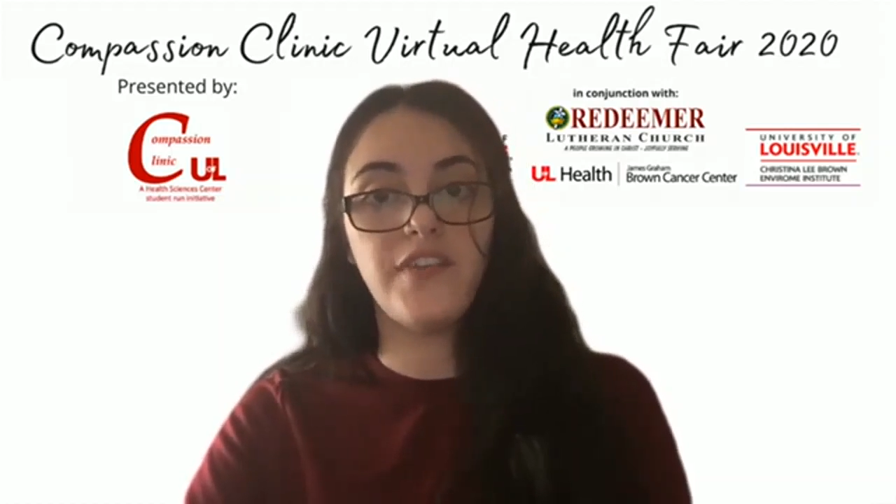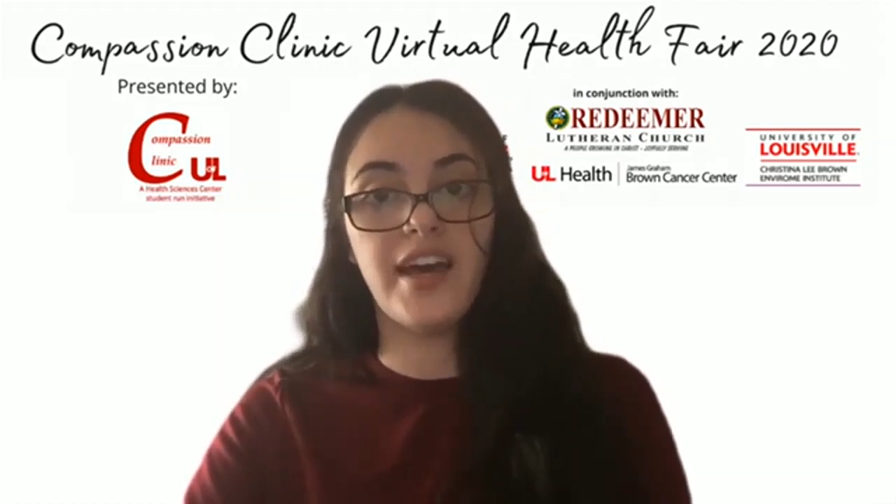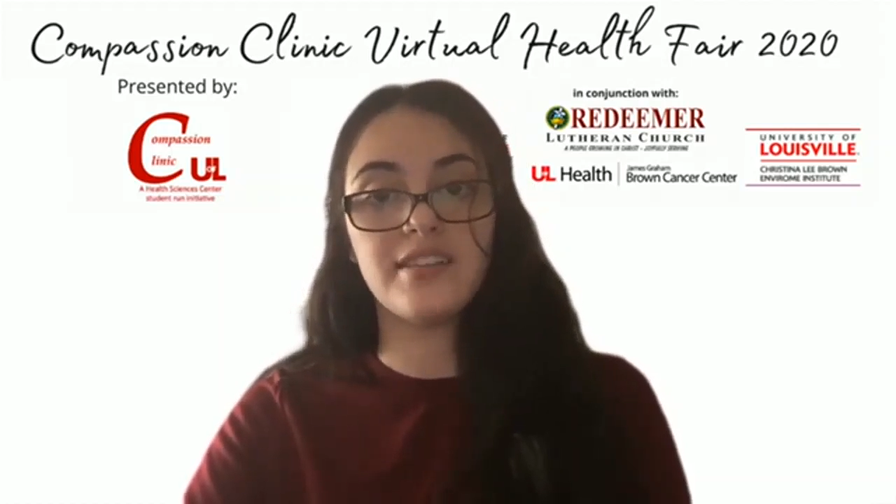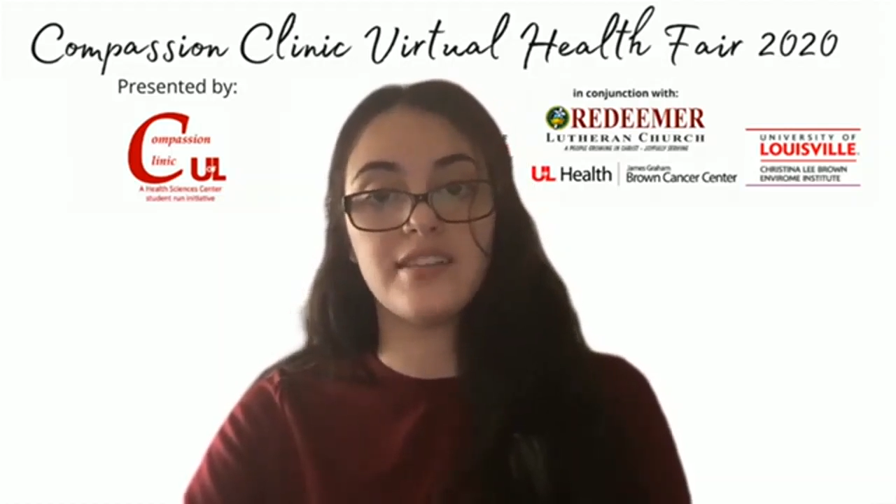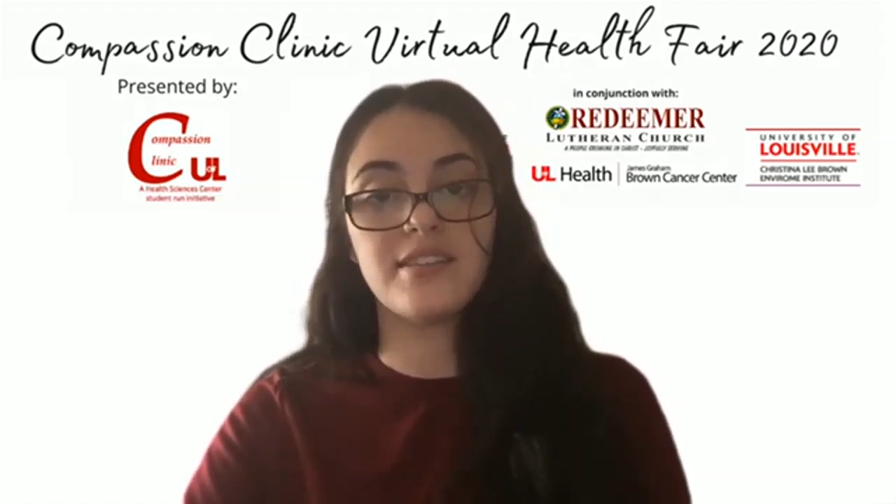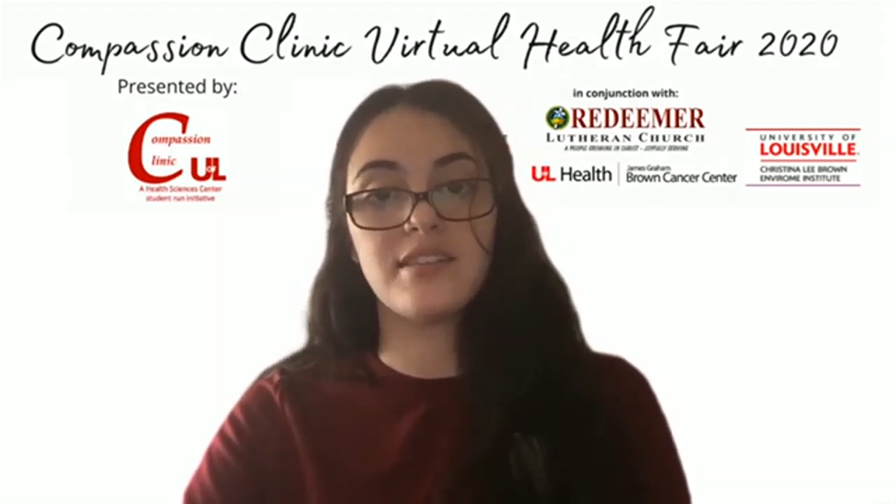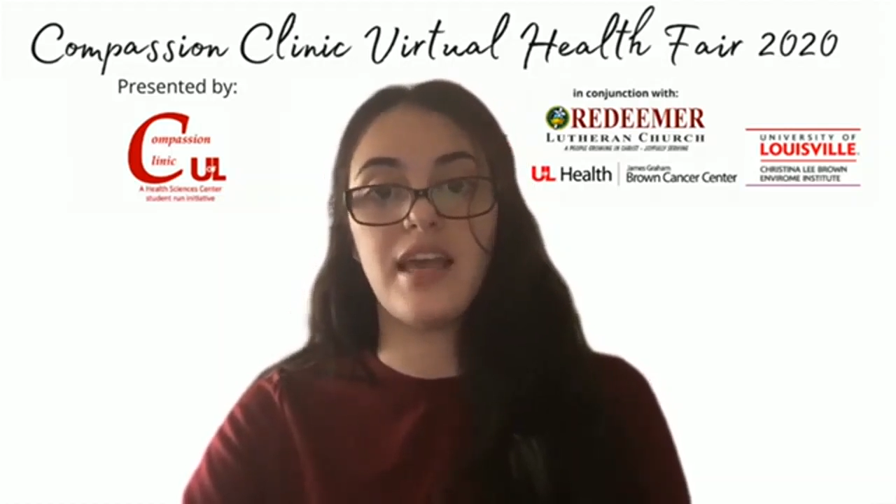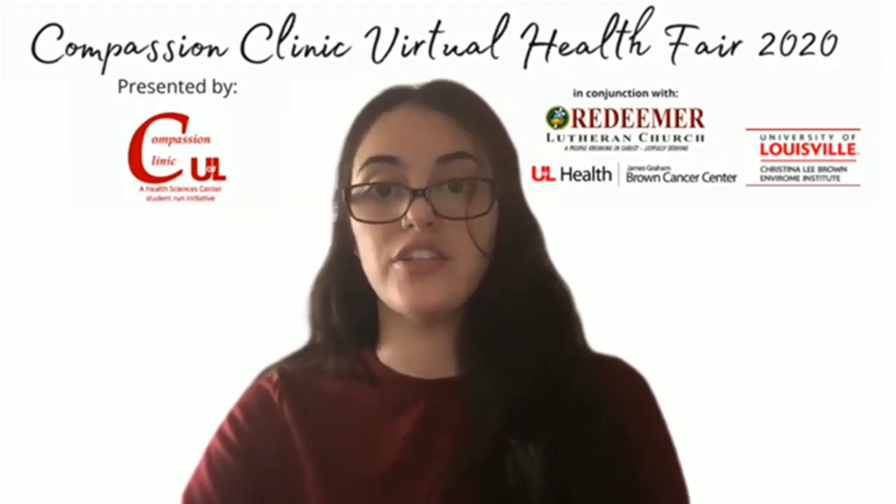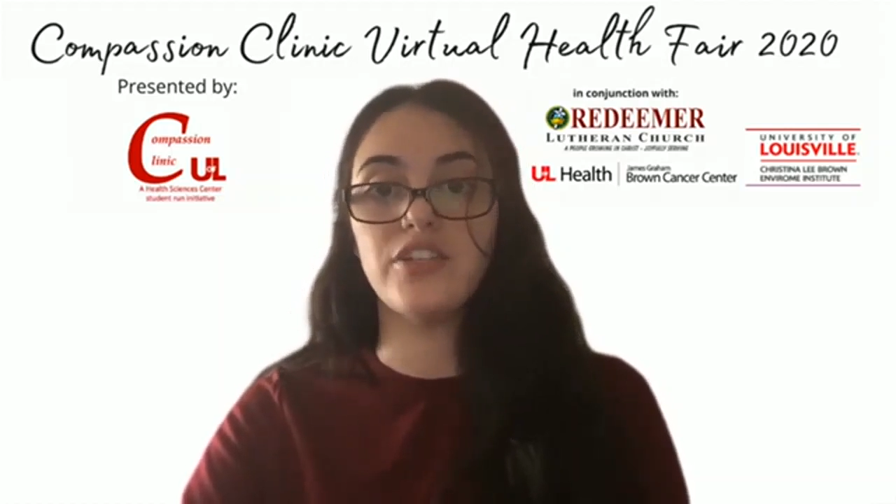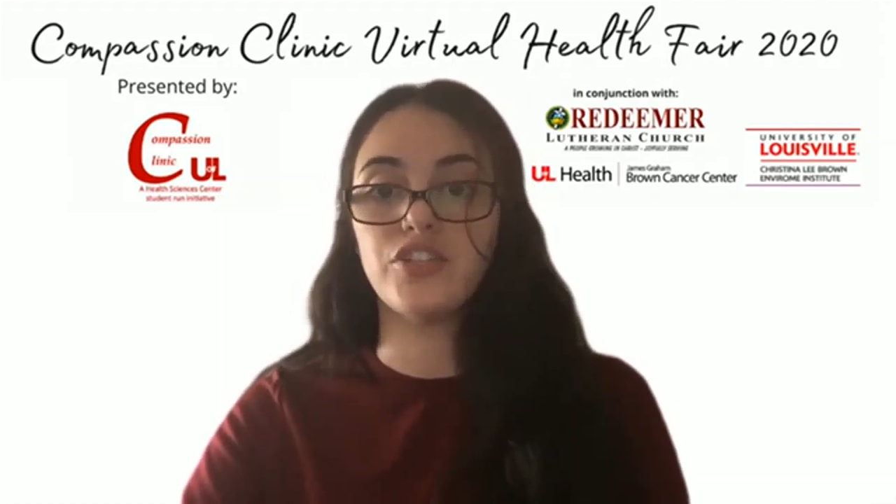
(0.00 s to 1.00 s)
fats,
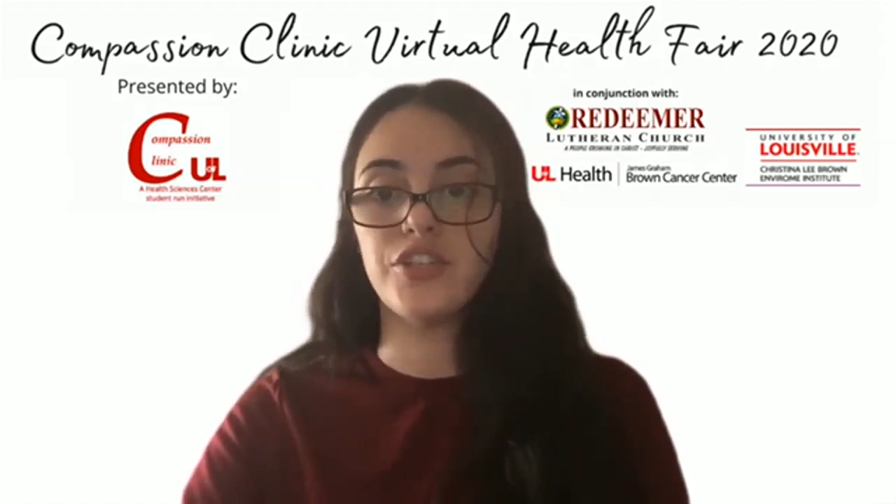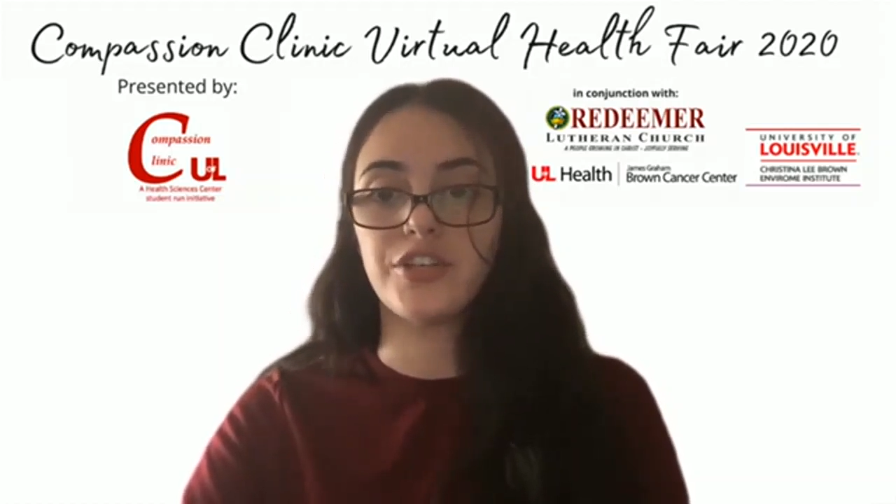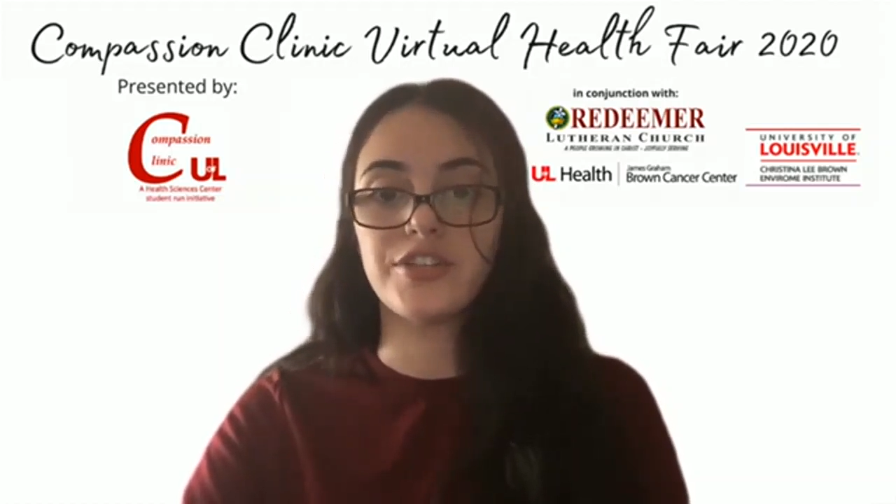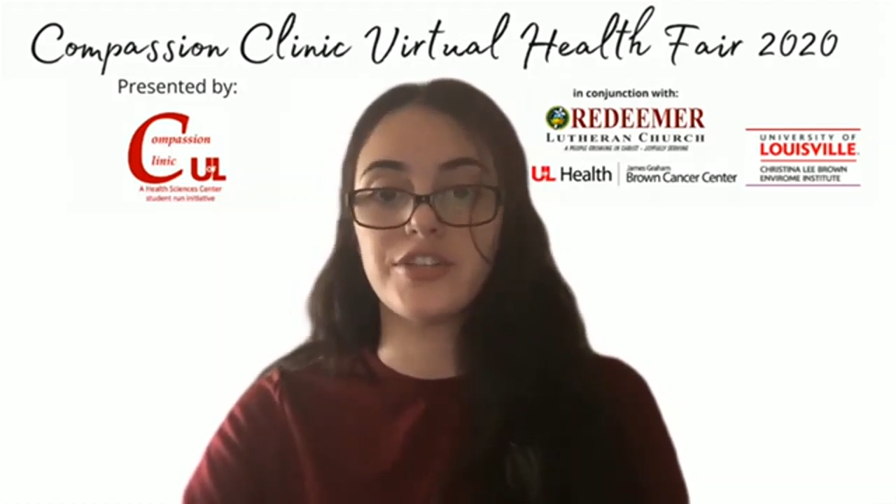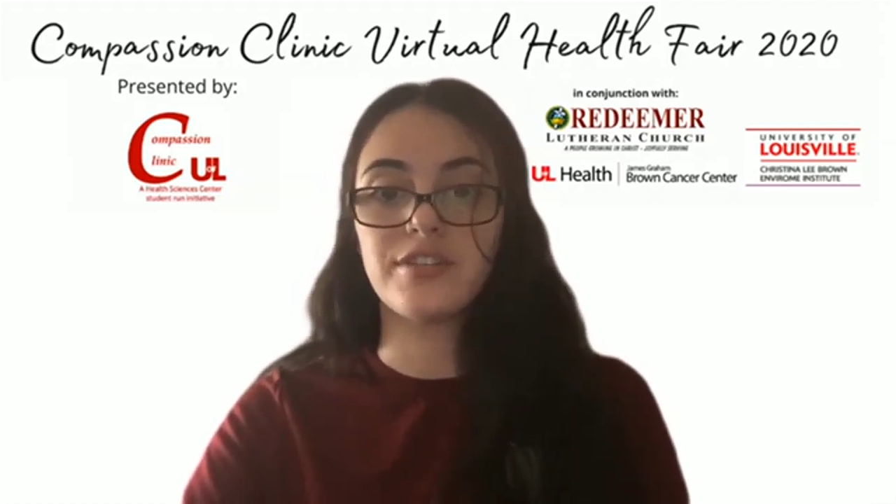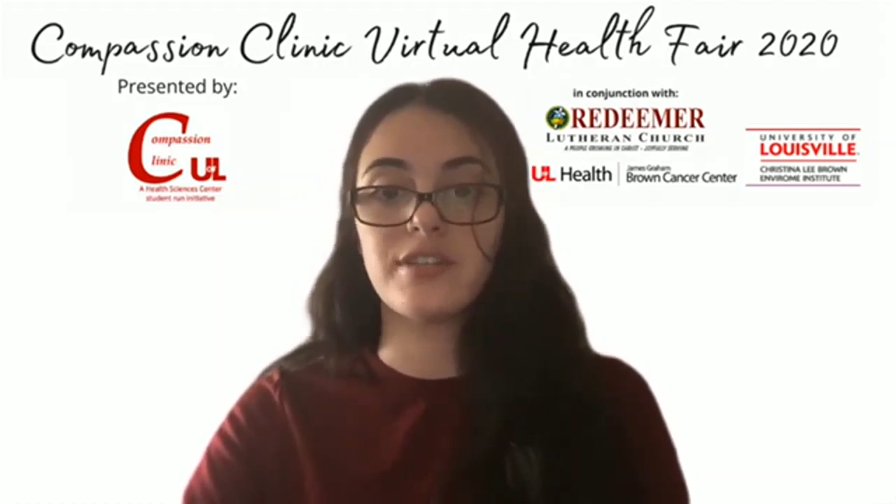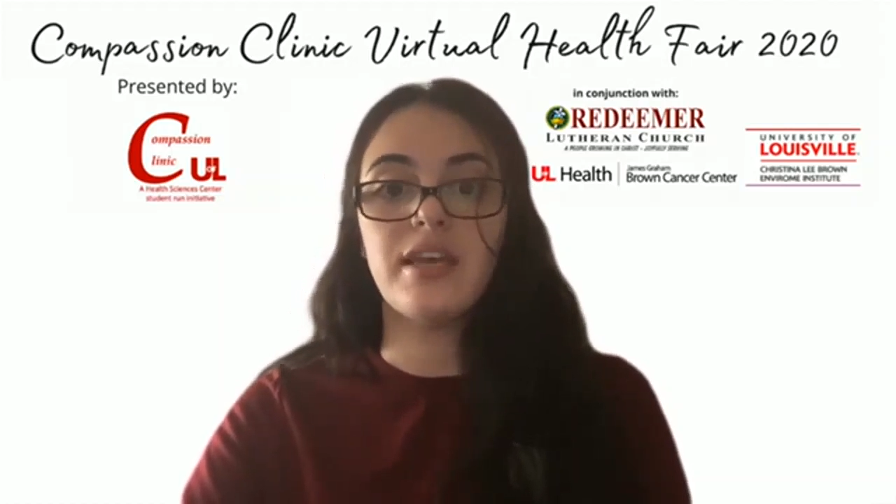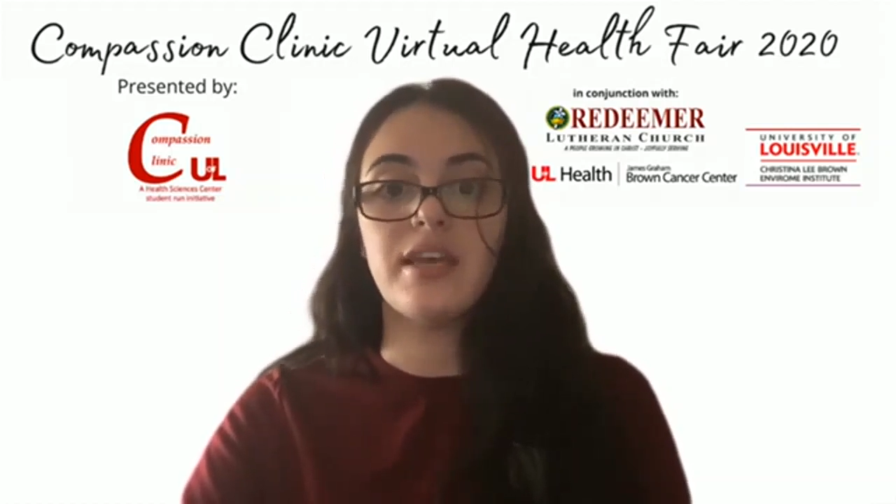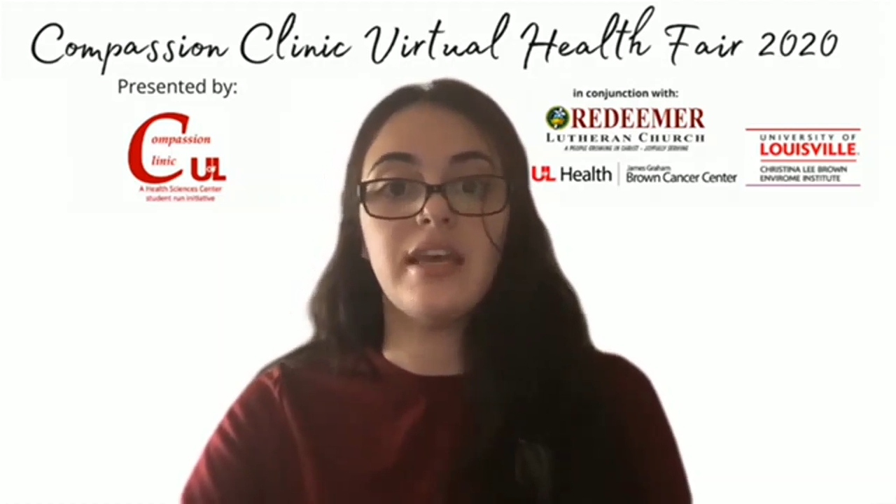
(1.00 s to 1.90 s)
and sugars,